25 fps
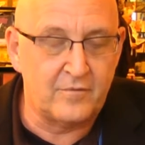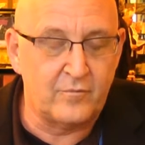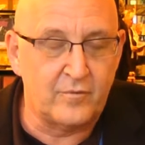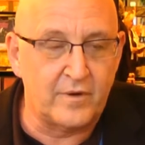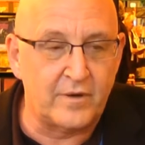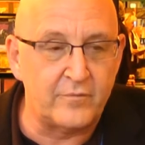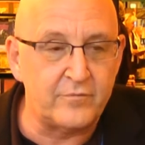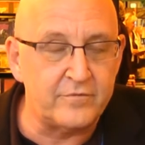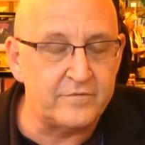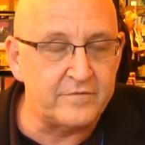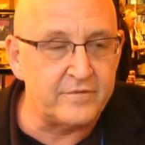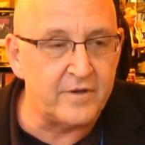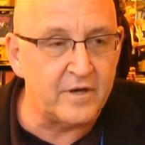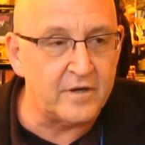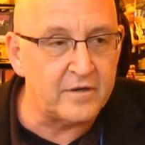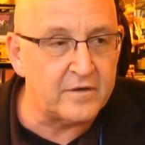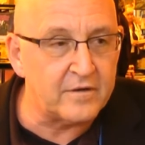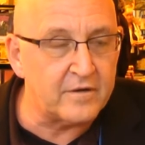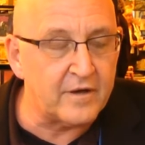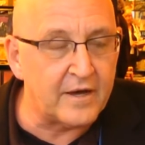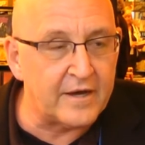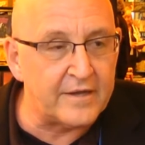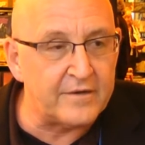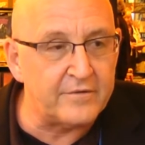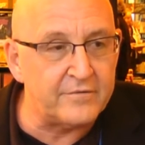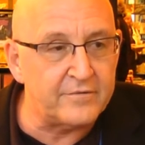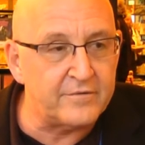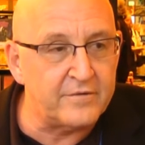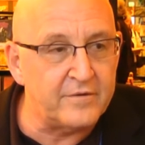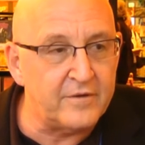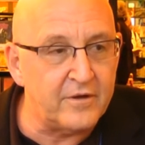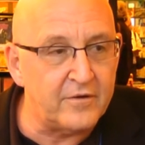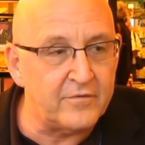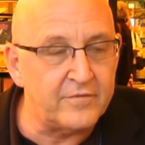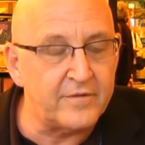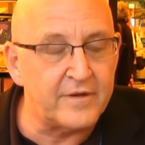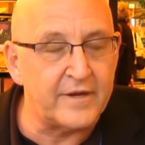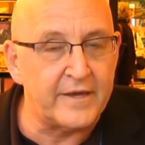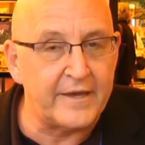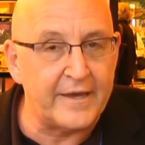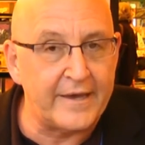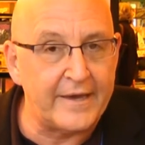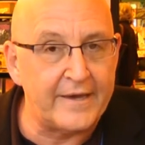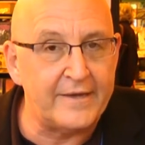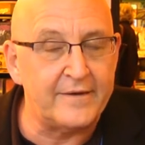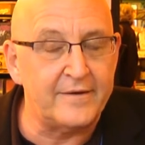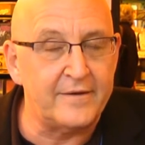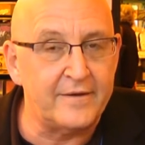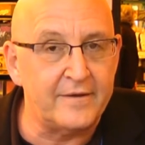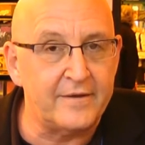When I was younger, I don't know that I
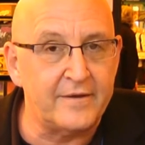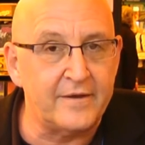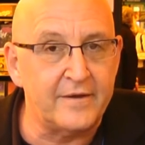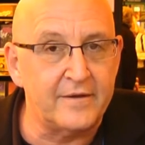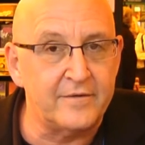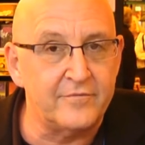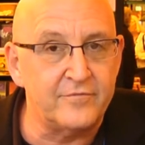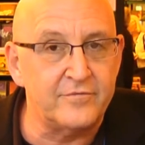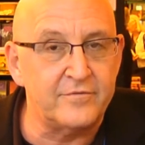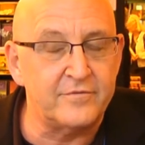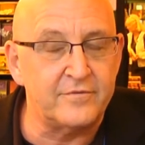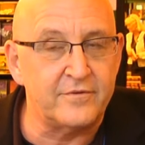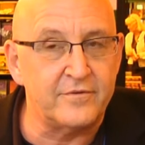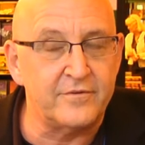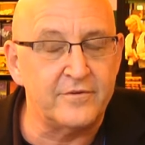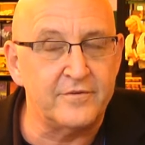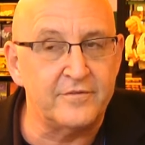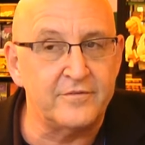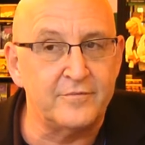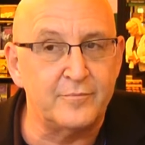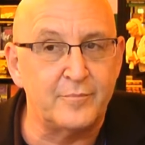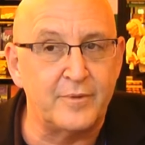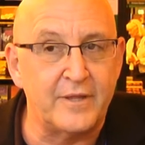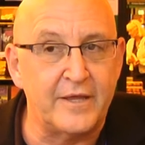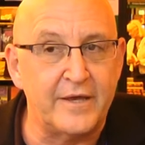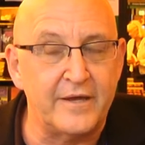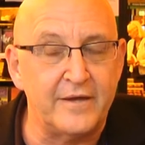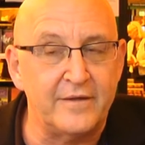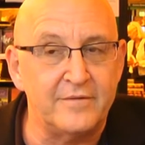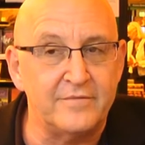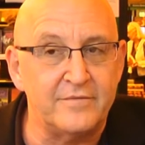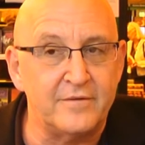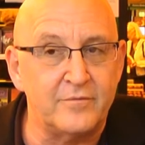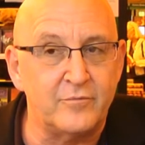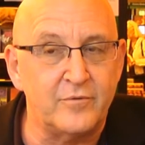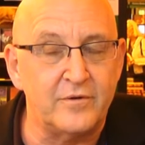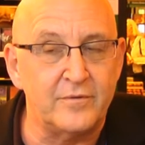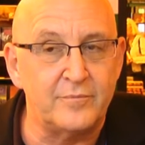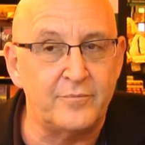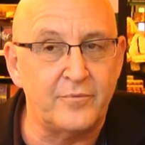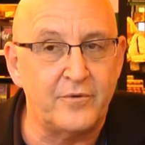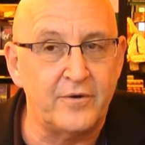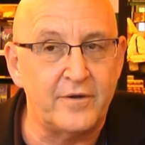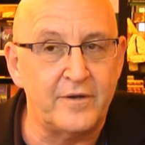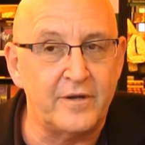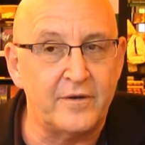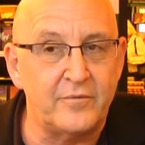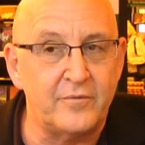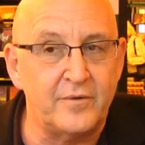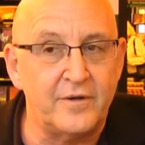had any kind of serious plans. At one
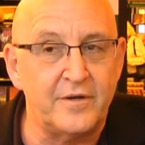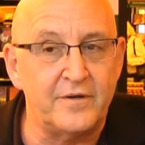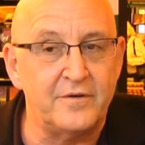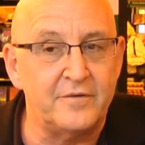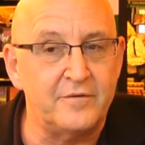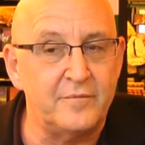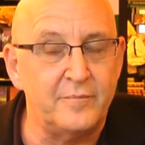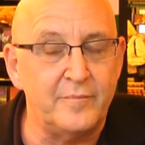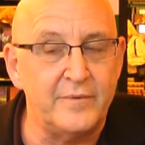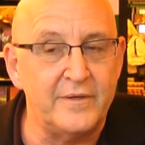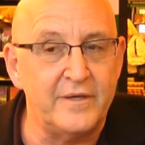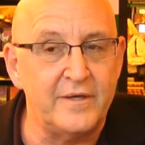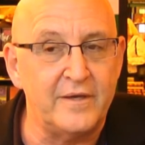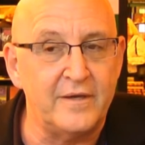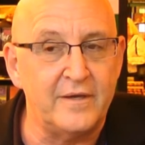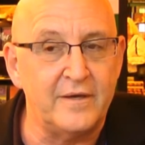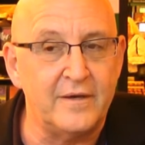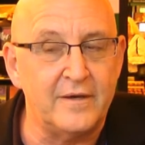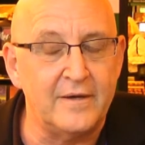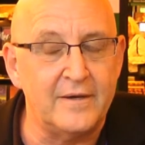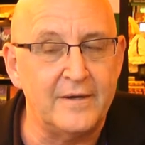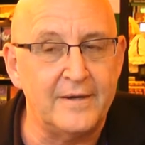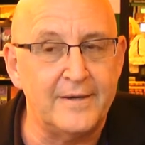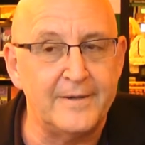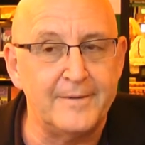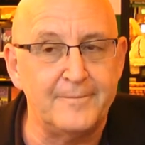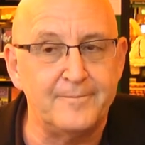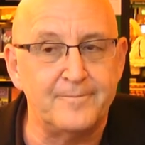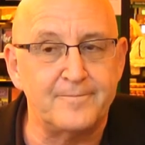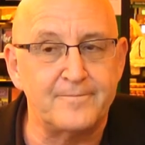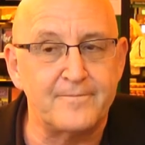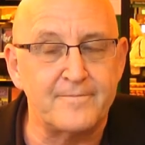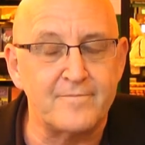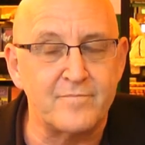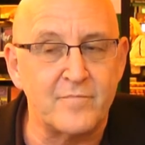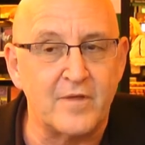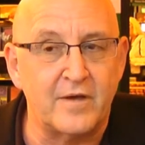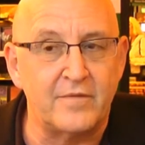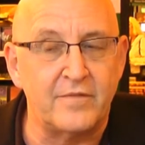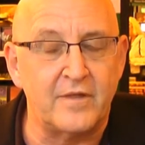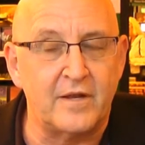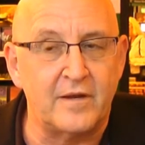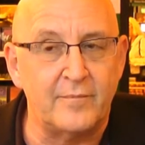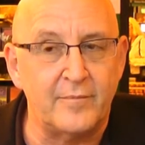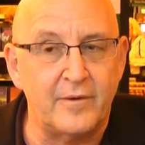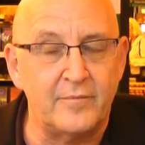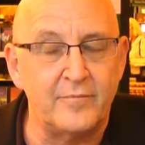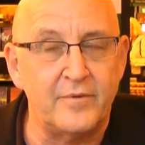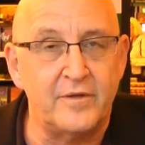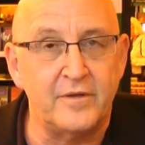point I wanted to be, I thought
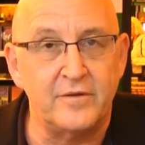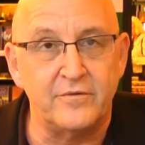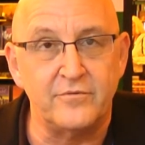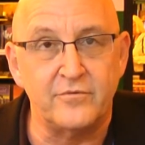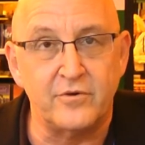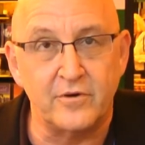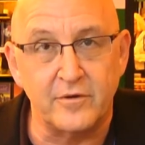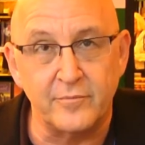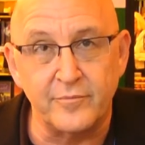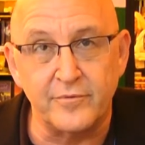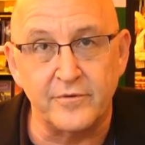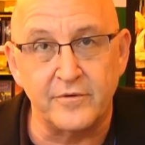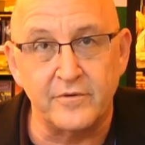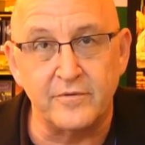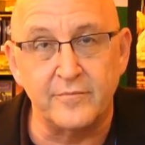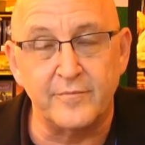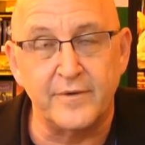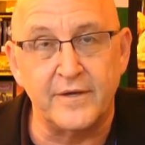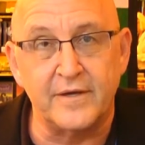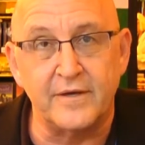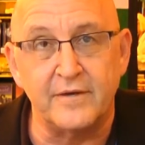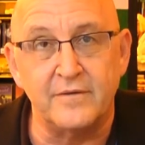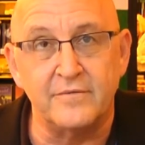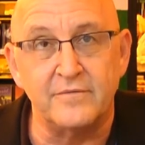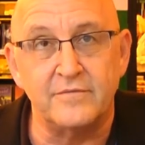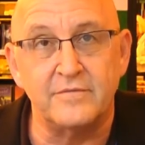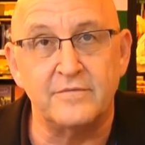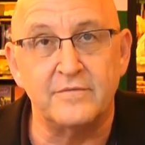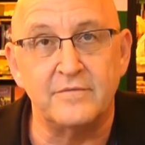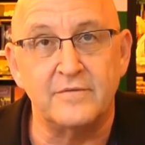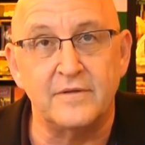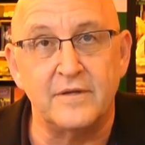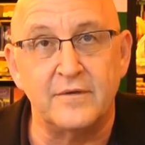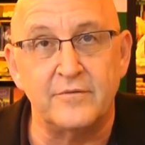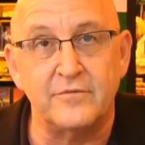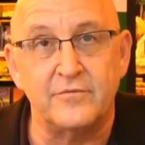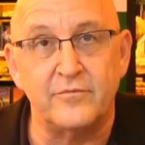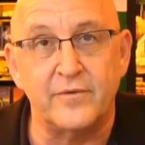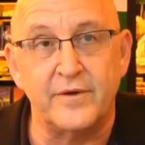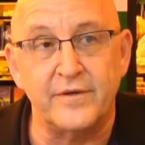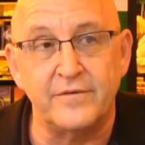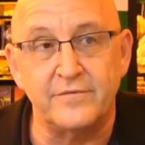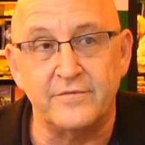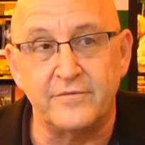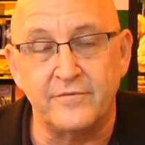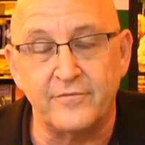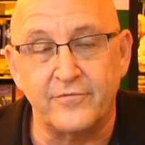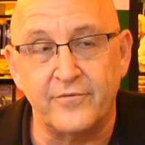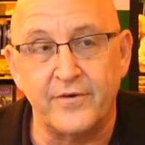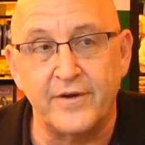I might be an interpreter because I was
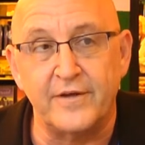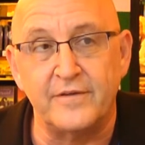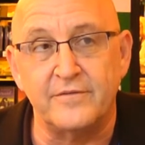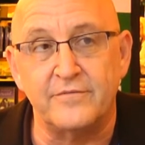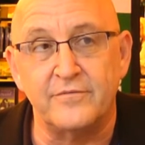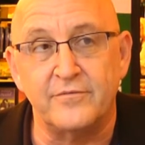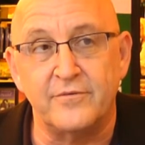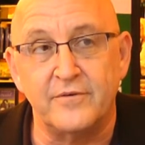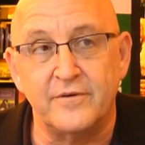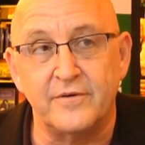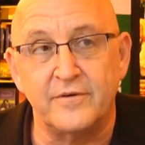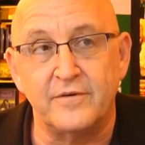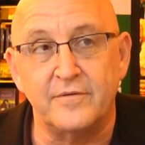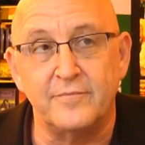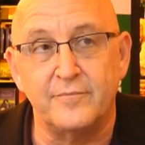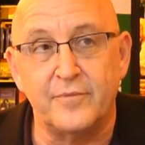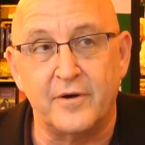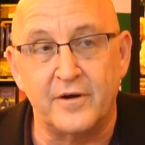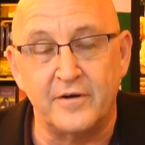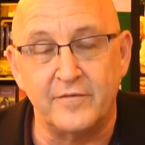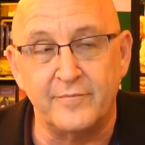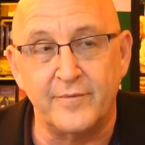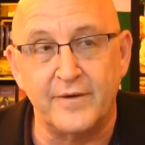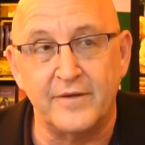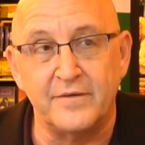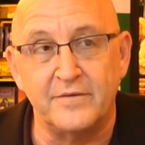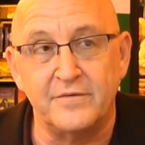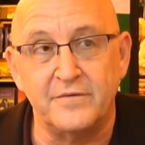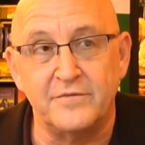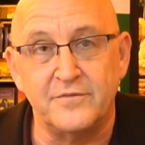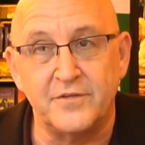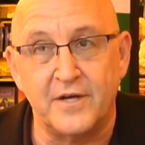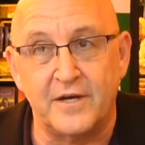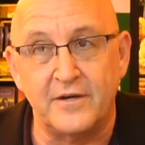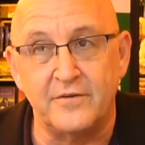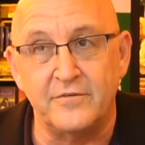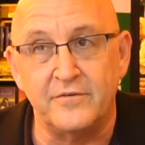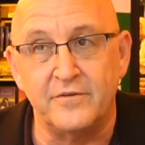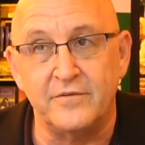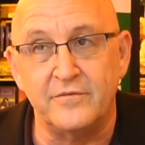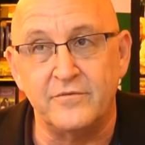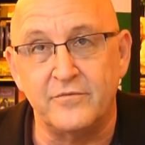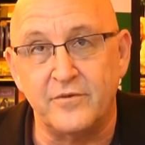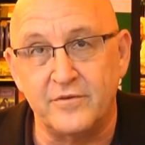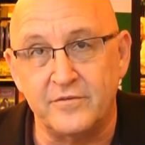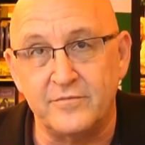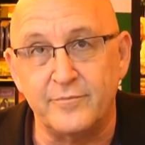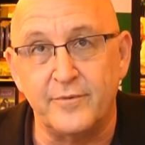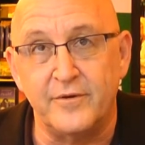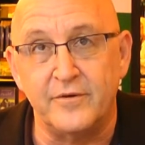raised in France for part of my childhood,
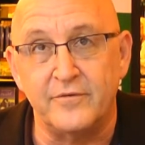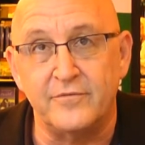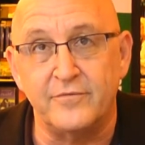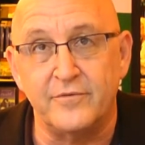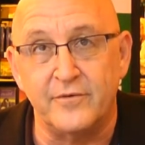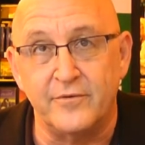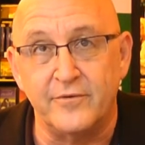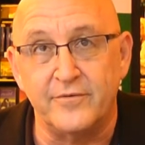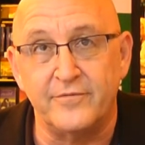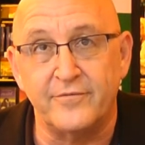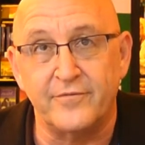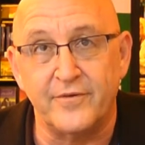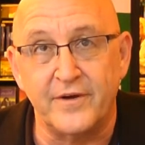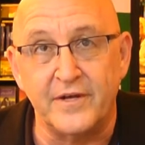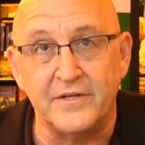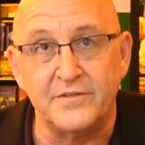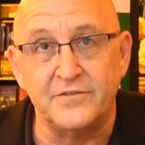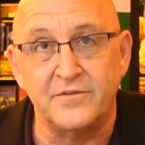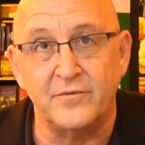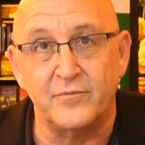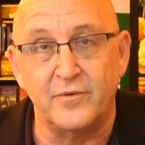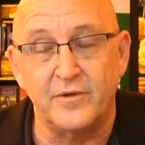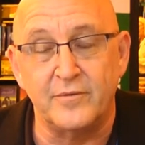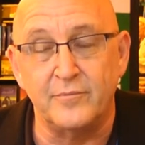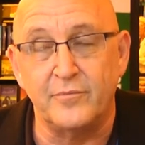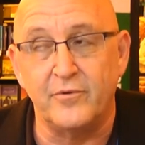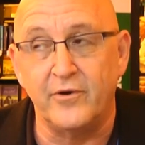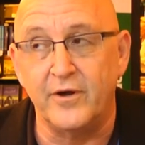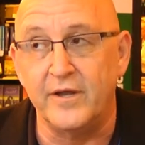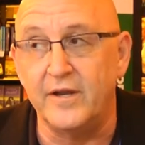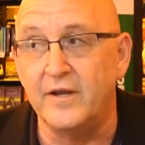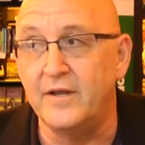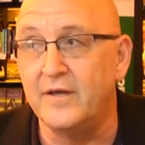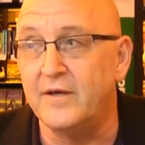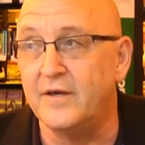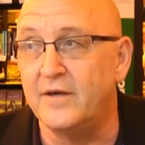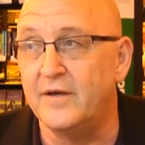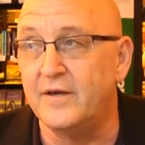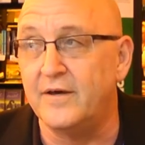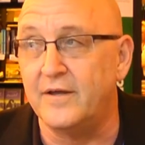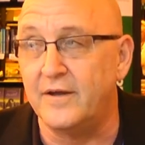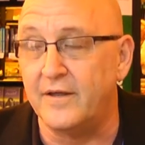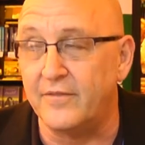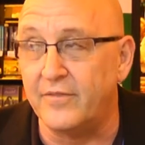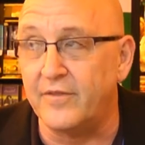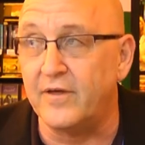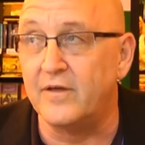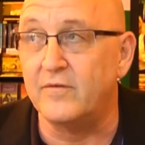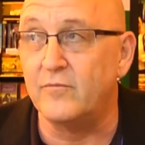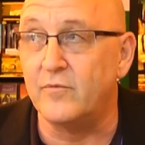so I spoke fluent French at one point. And
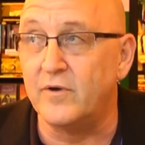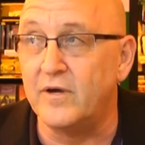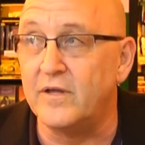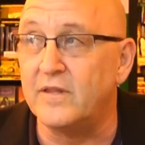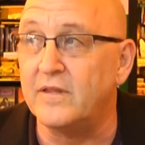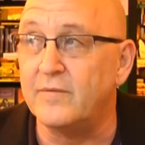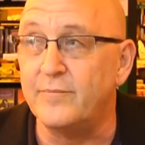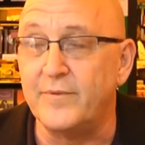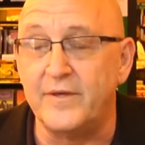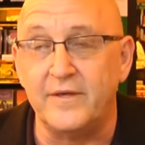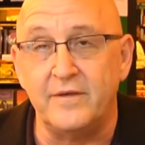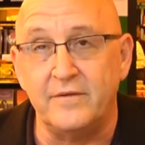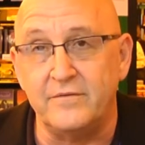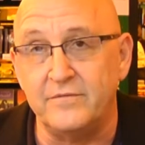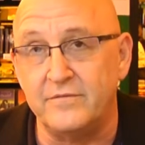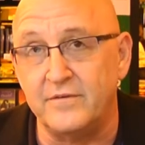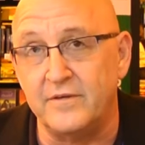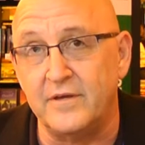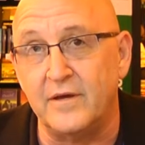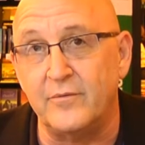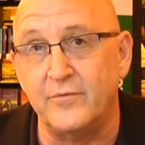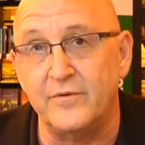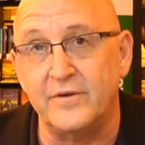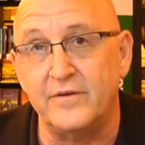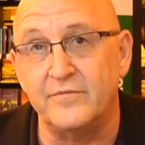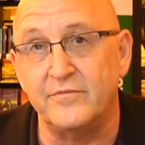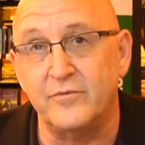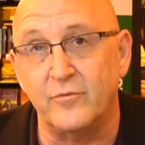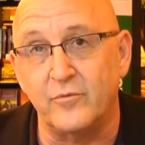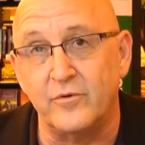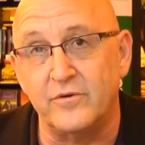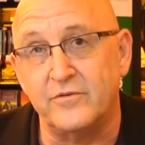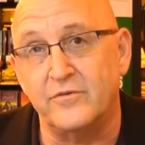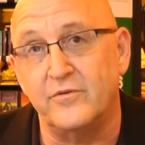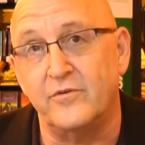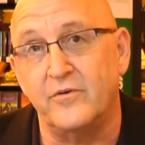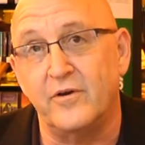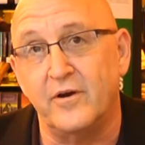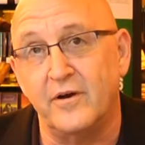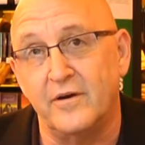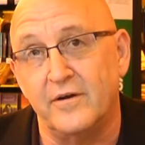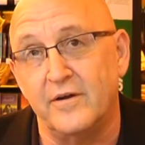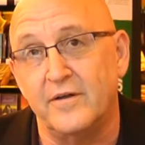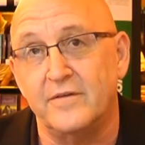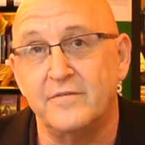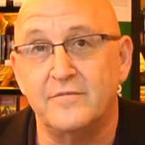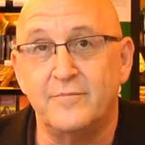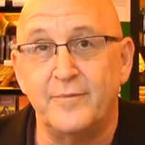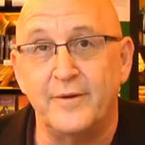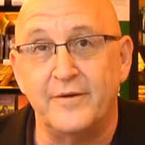I thought, well, that'd be easy. I wouldn't have to work too hard.
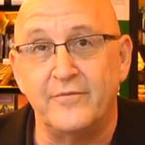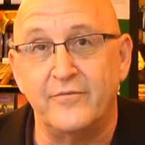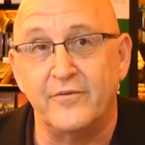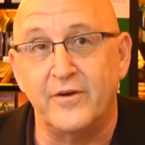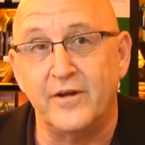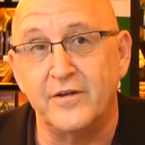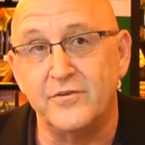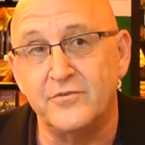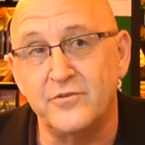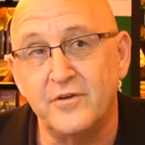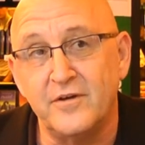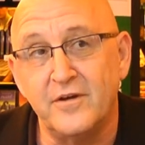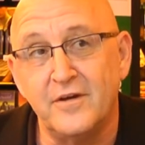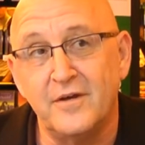I'd speak French.